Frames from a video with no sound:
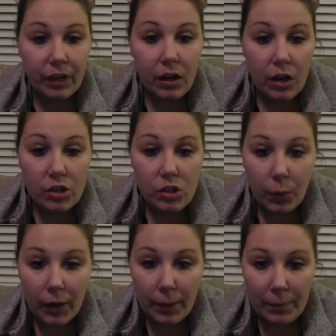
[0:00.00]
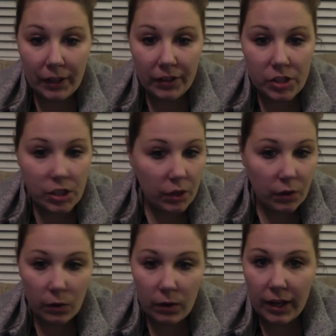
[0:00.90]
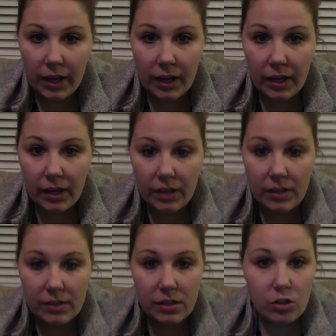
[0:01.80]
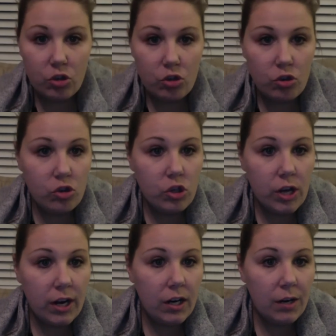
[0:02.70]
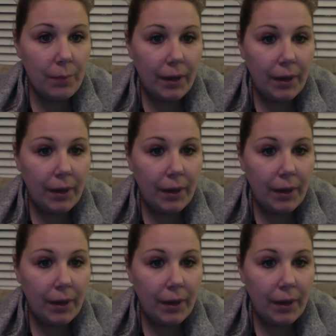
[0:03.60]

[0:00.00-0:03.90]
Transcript: So what I'm going to do is share my